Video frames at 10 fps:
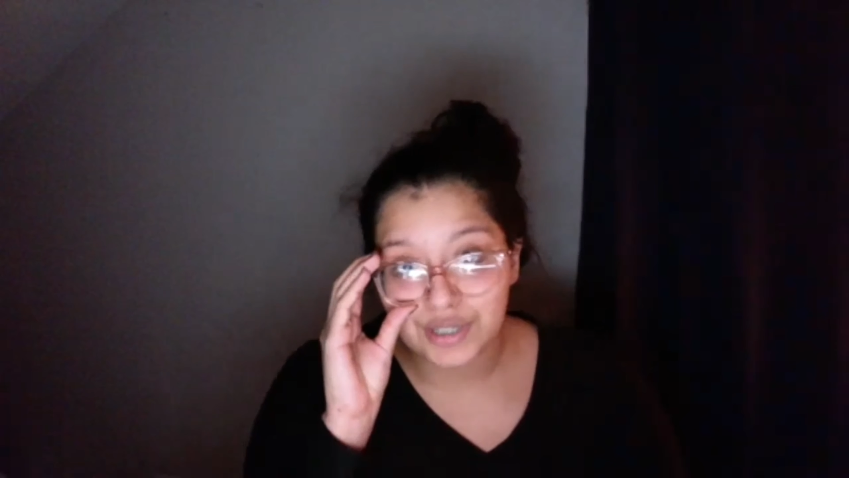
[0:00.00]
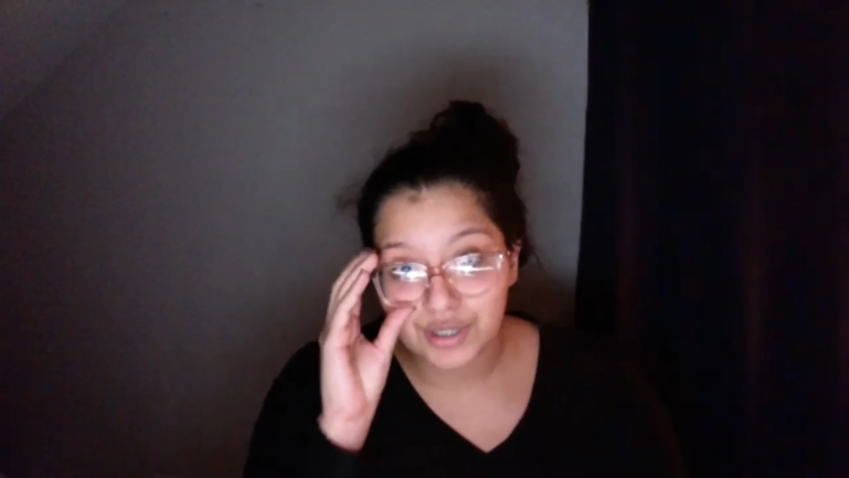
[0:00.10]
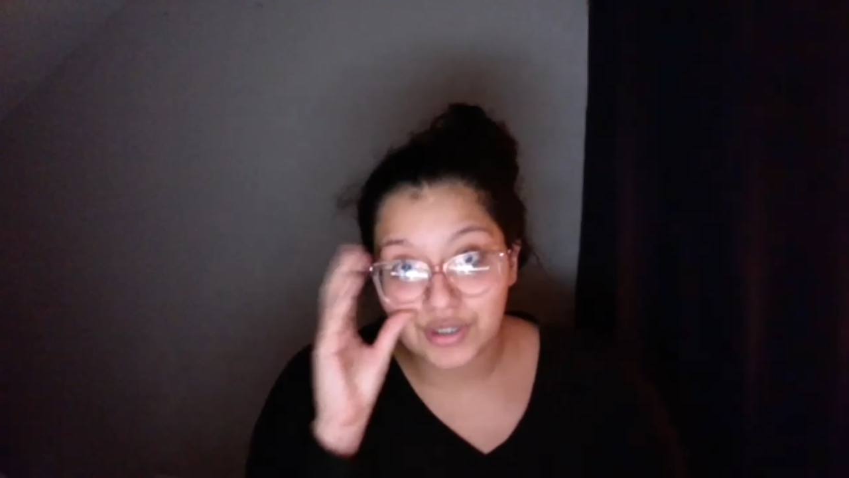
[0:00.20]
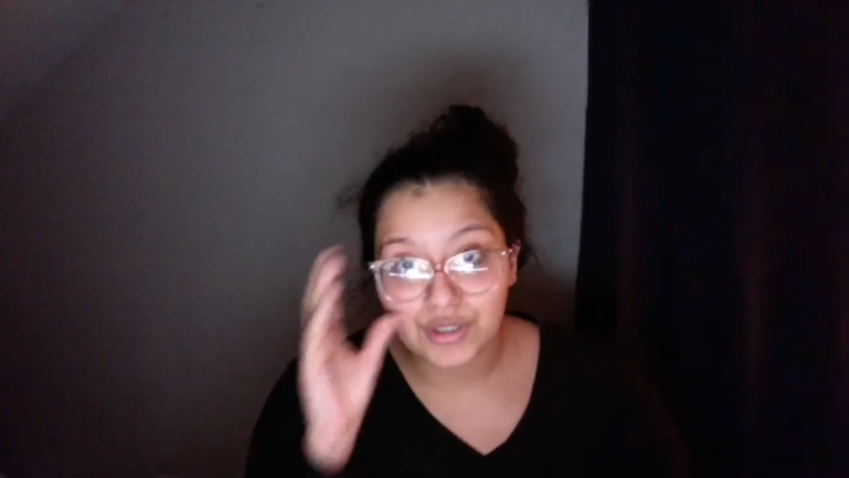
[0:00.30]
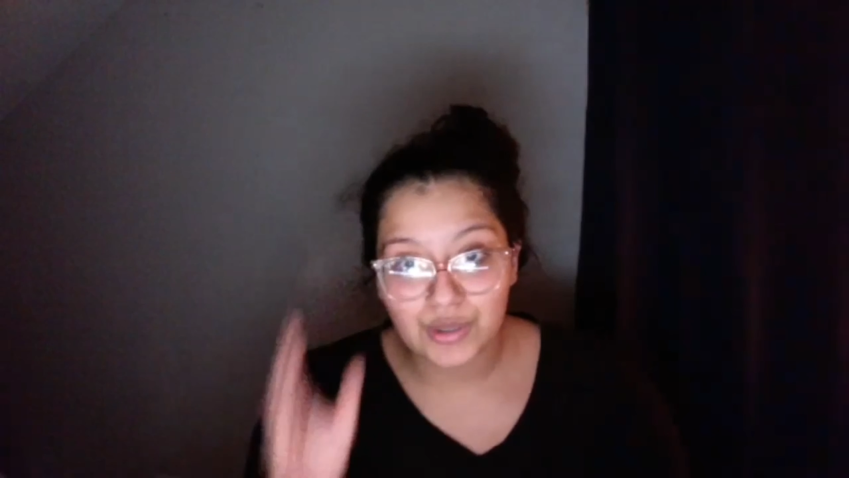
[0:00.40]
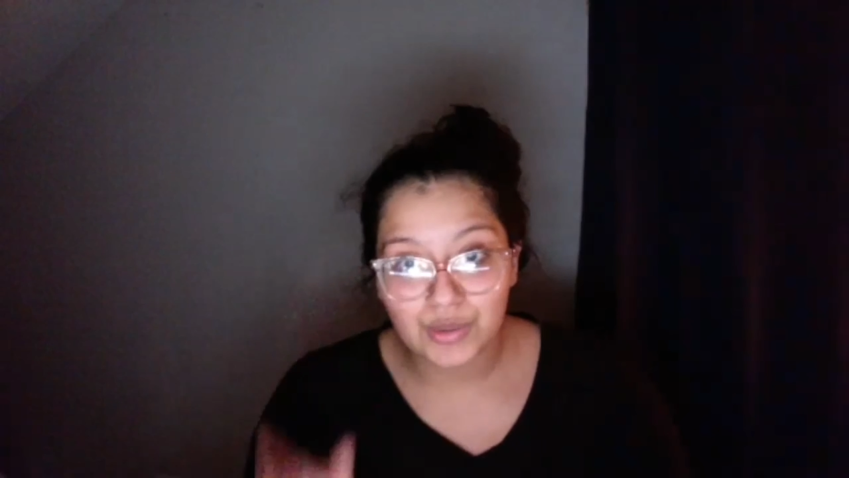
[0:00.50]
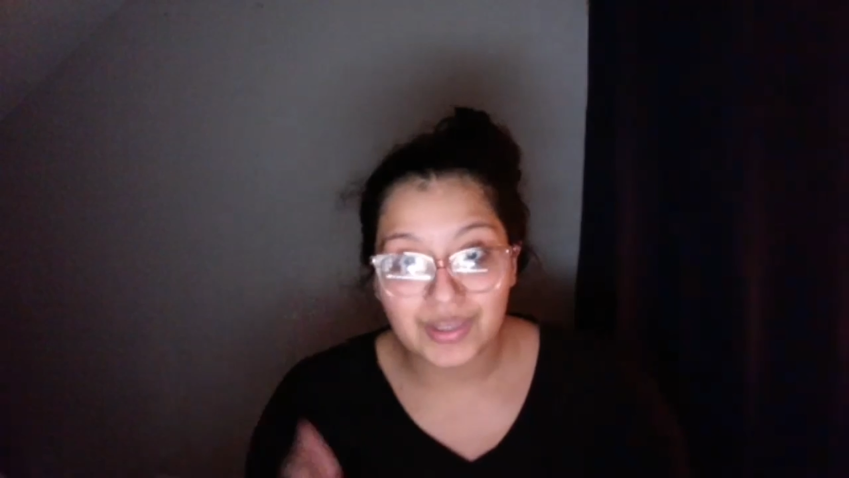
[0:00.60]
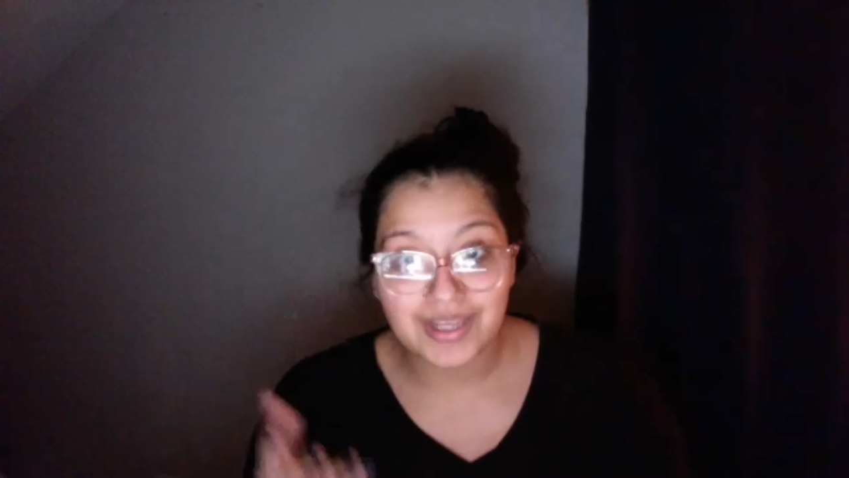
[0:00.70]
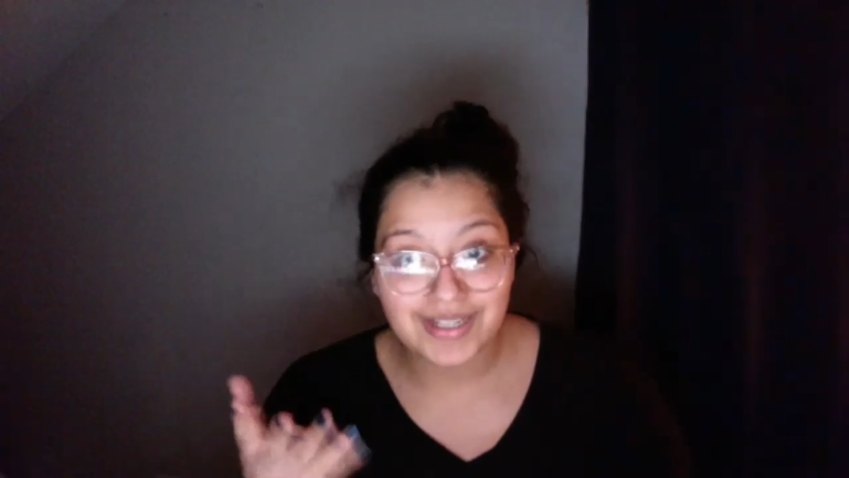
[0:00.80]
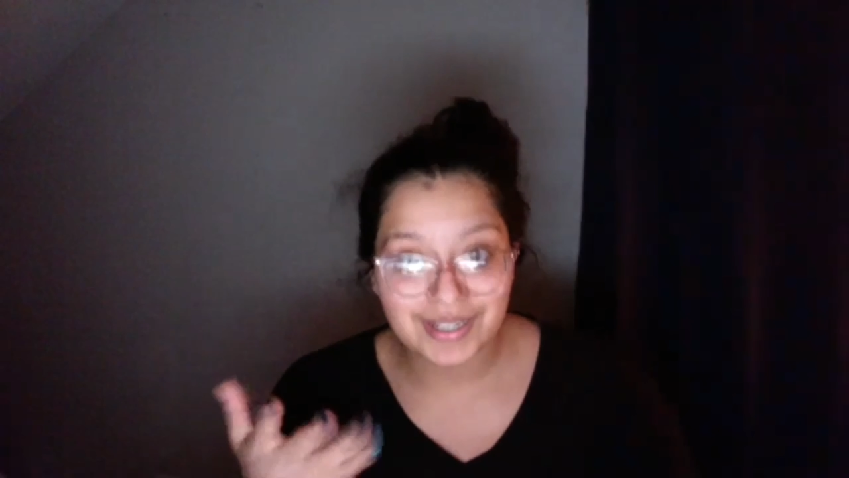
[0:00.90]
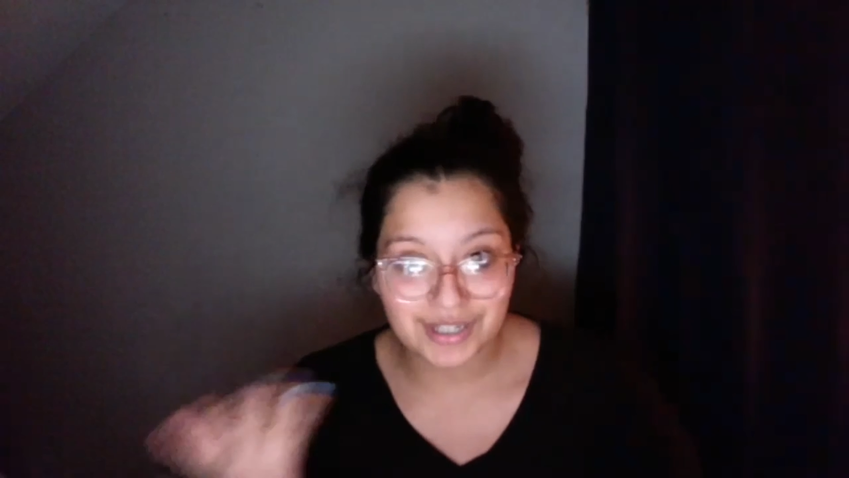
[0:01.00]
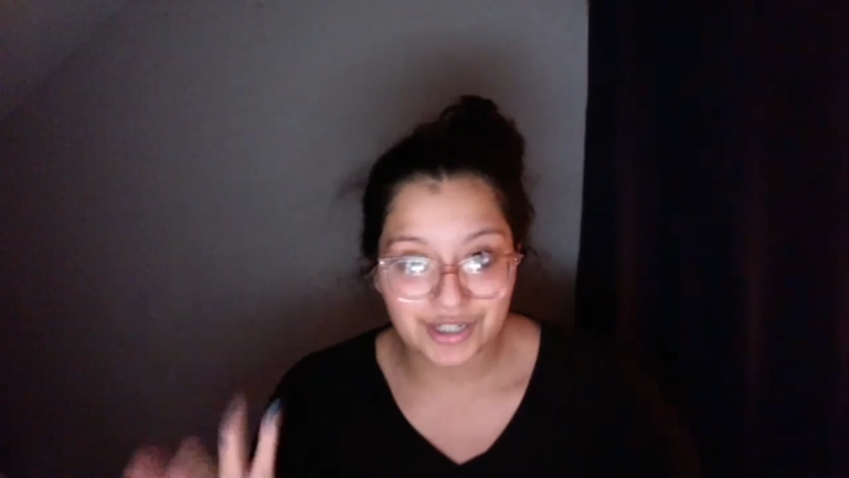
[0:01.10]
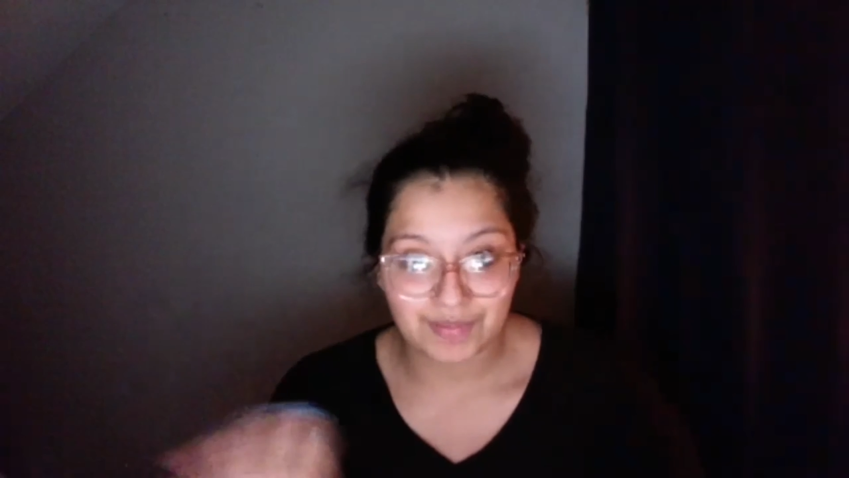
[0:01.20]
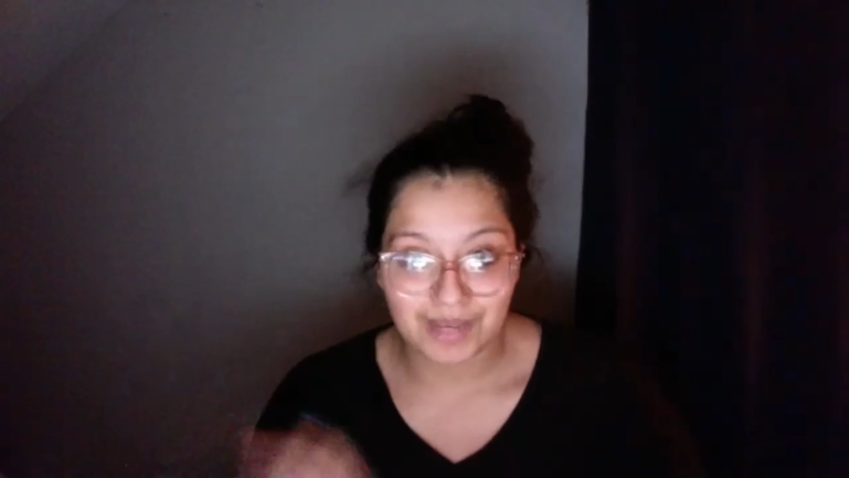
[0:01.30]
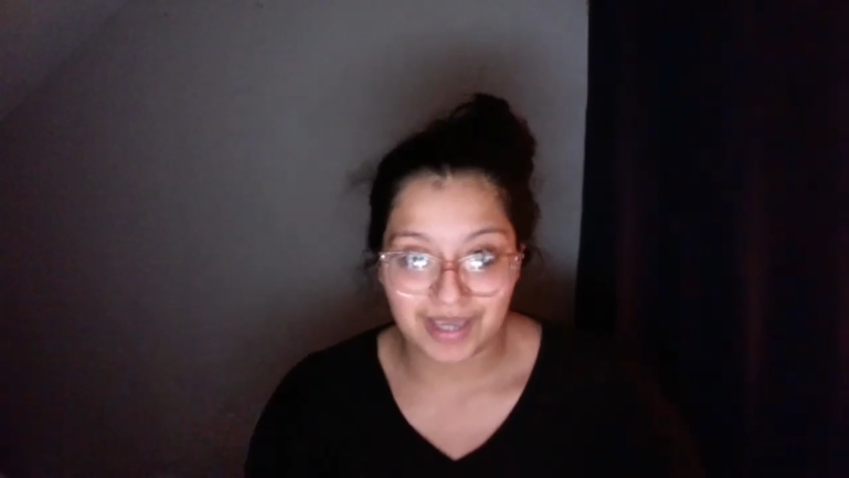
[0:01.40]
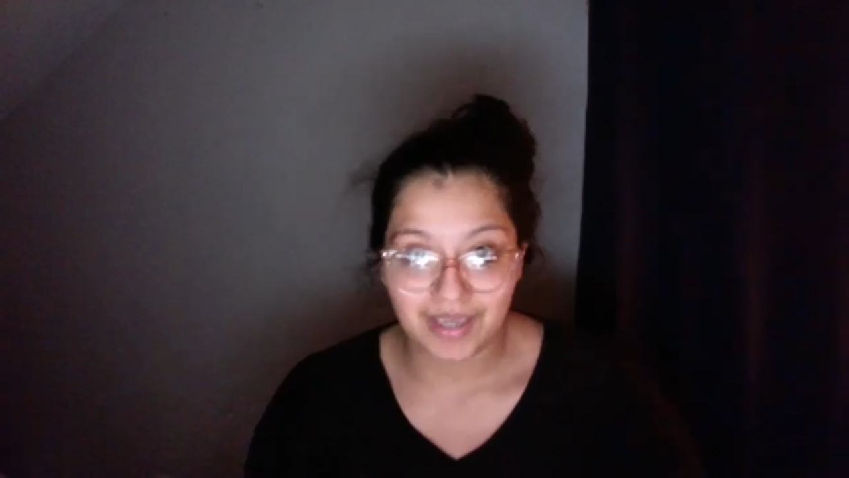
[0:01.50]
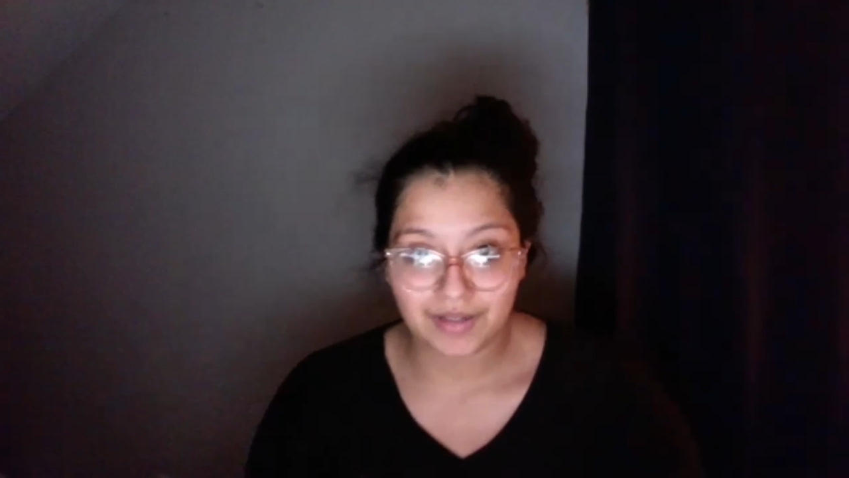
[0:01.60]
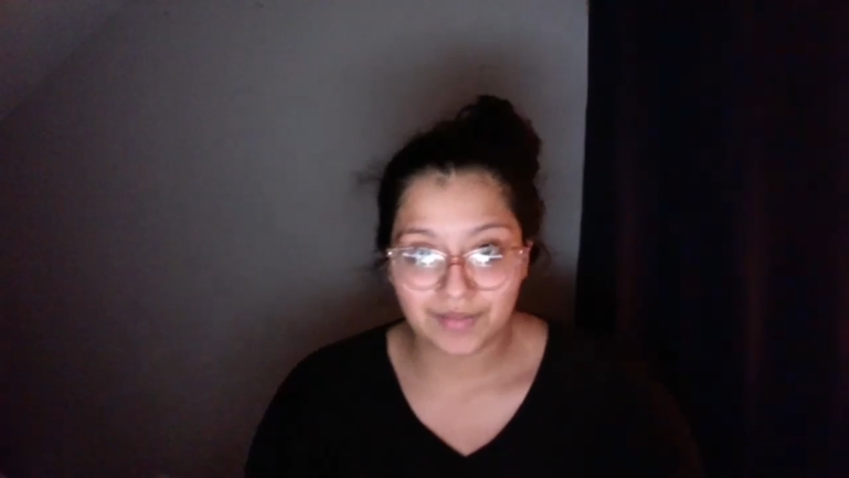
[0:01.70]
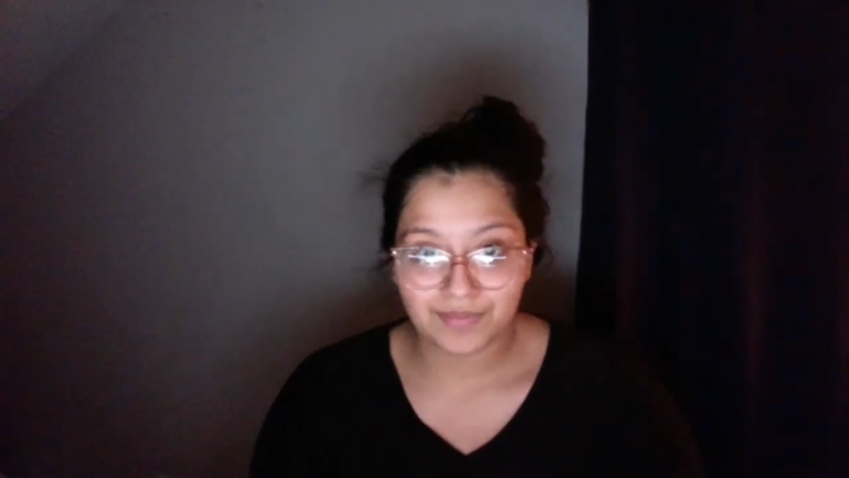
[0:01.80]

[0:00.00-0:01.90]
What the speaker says: youth in decision making.